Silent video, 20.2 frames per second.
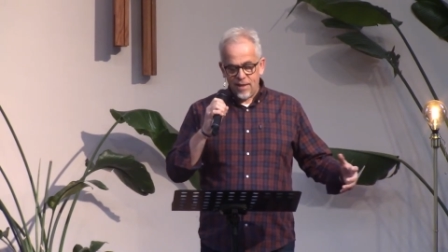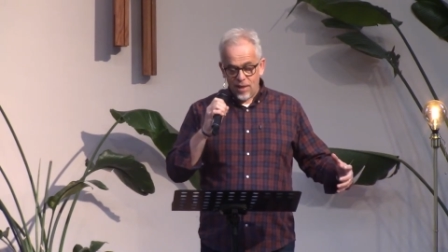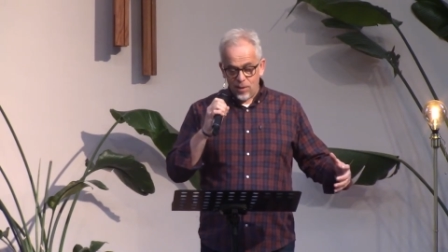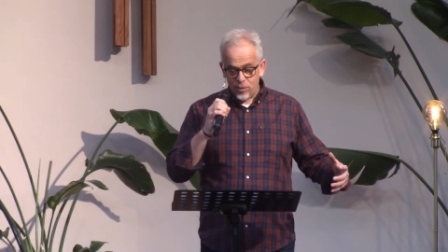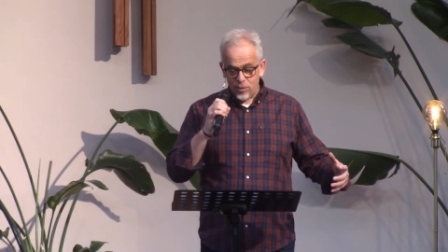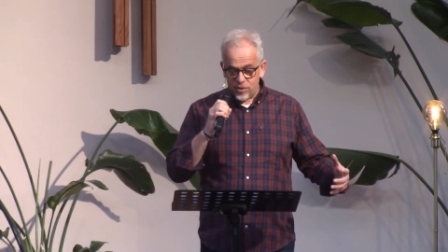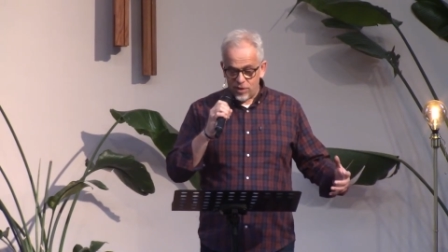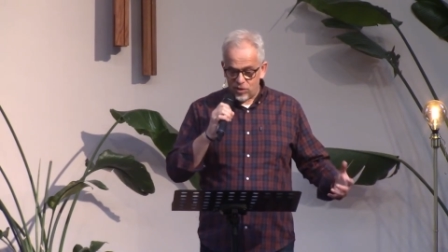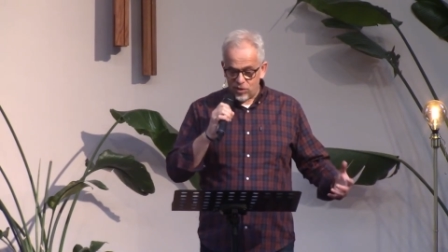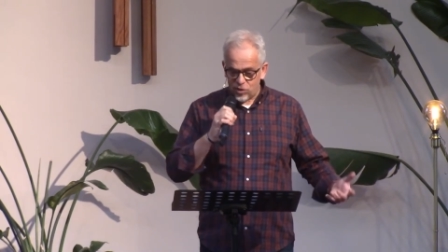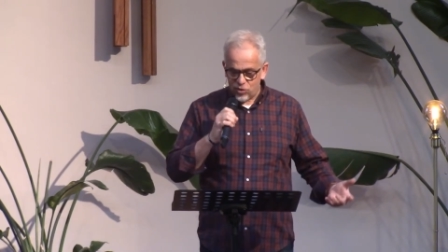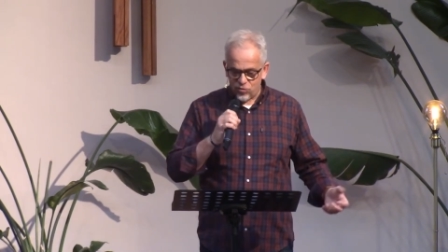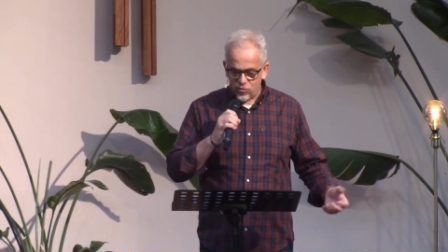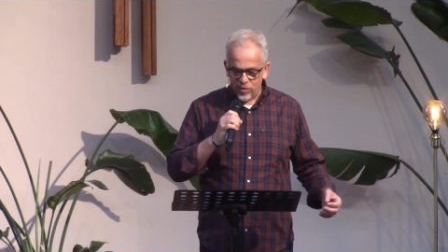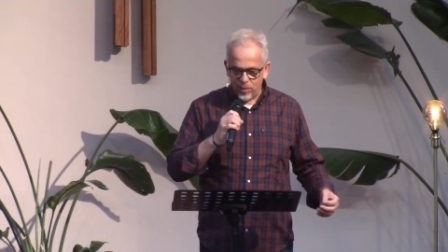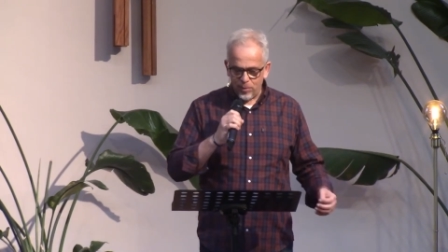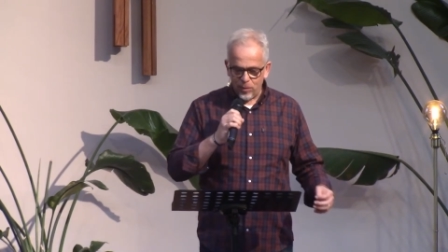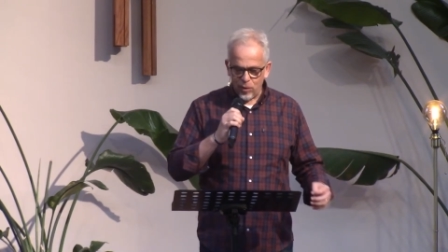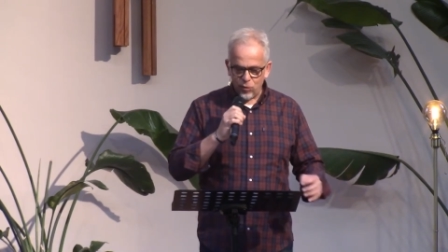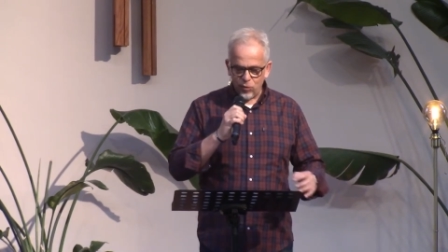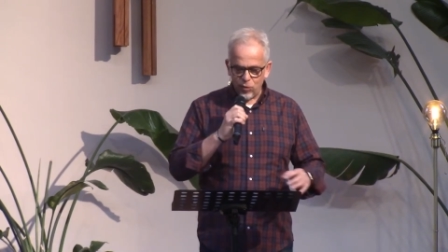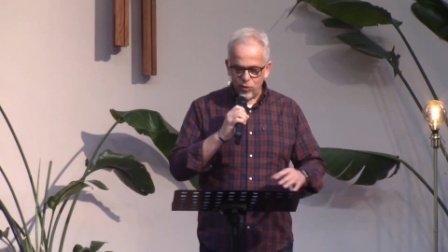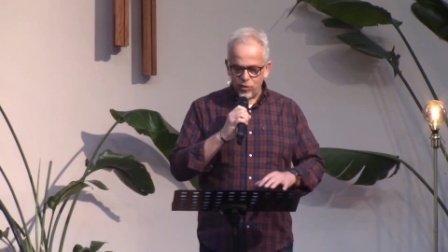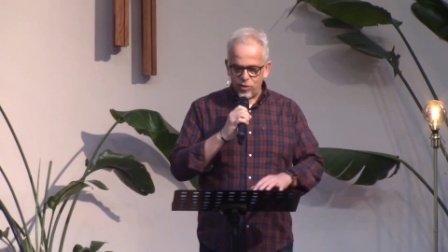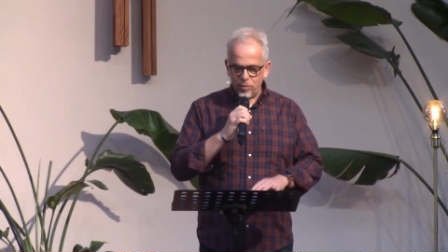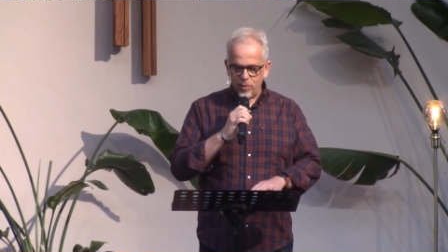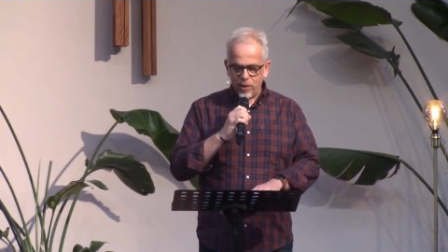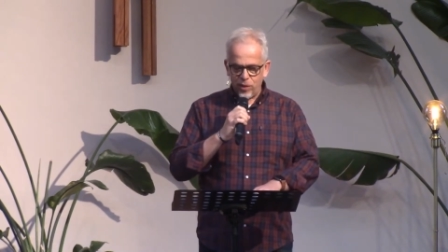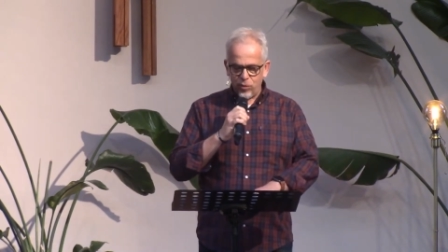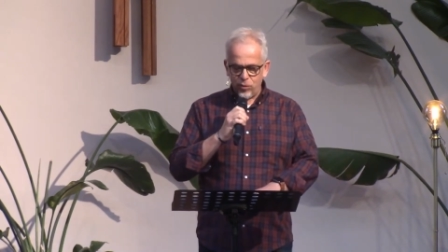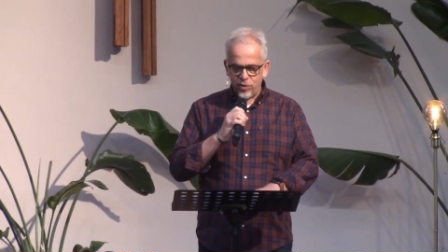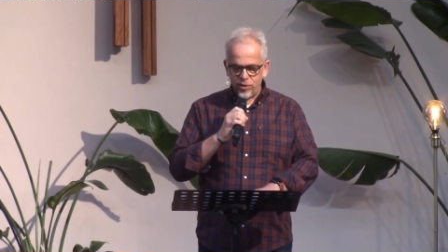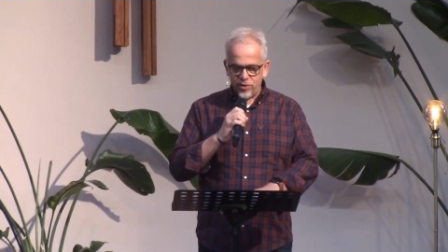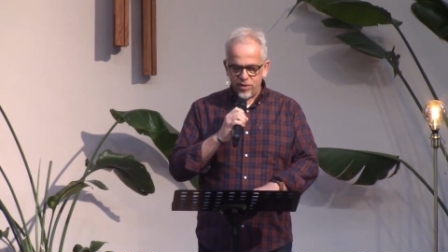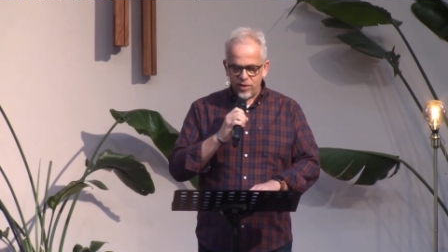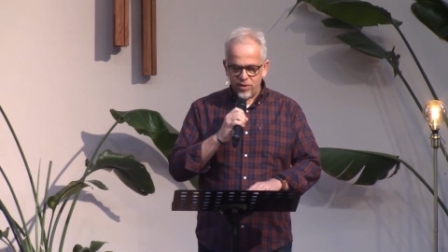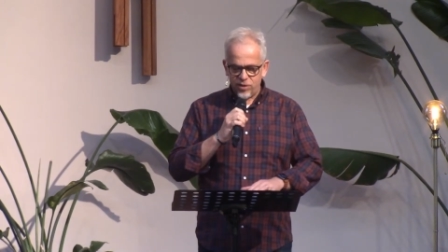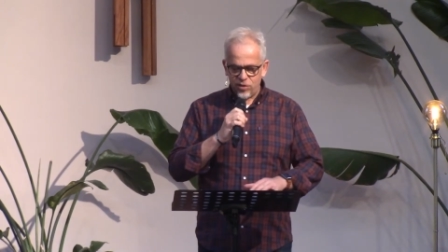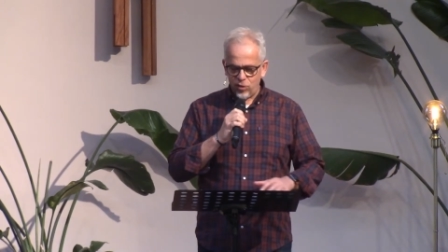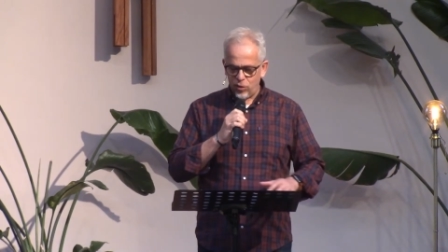I was extremely rude to my older
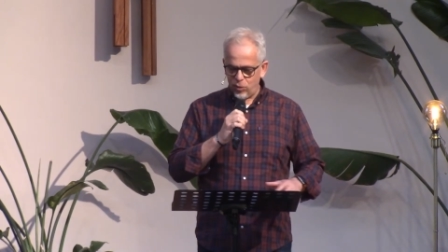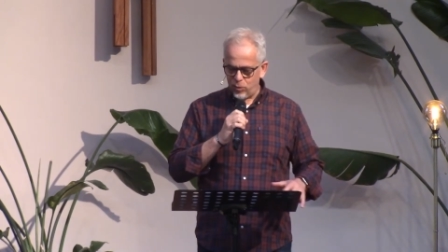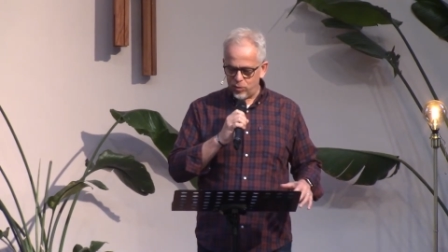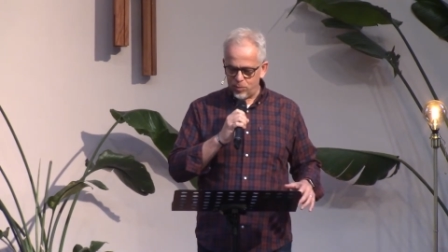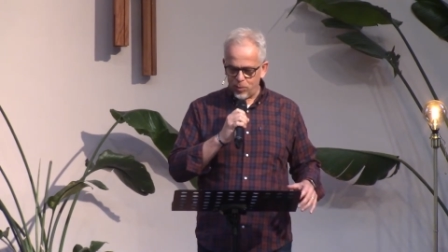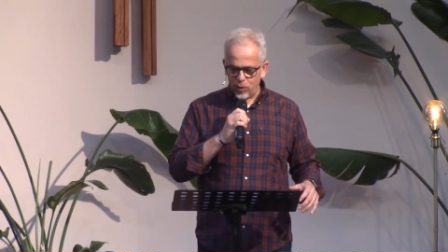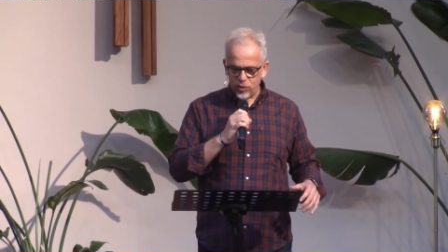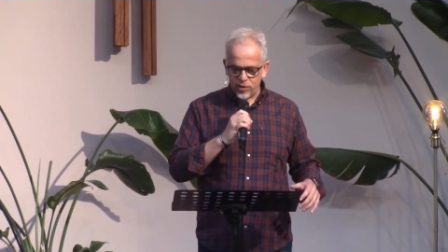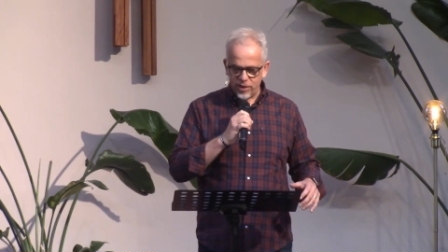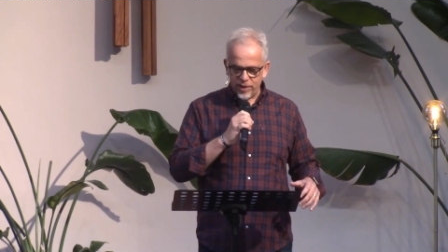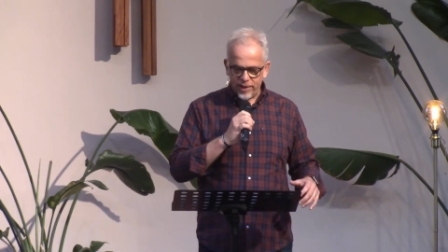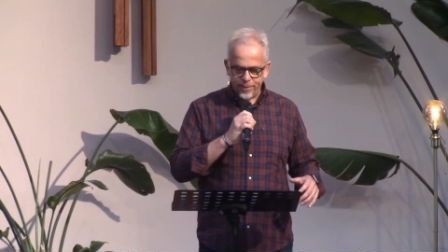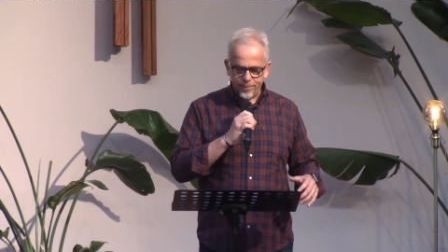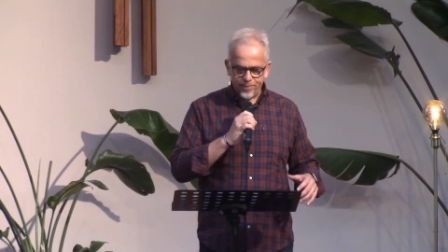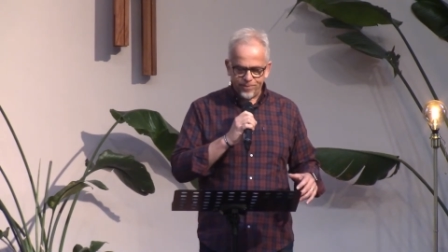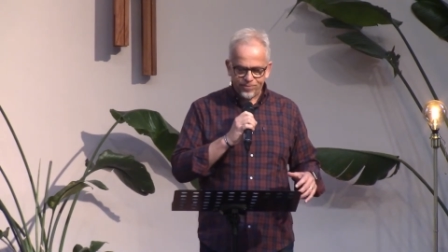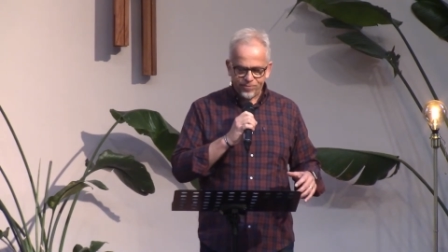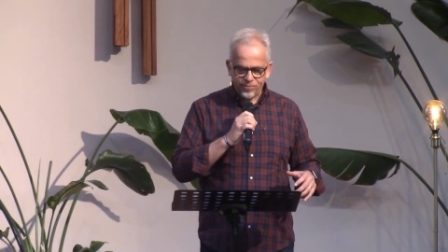sister who was bossy.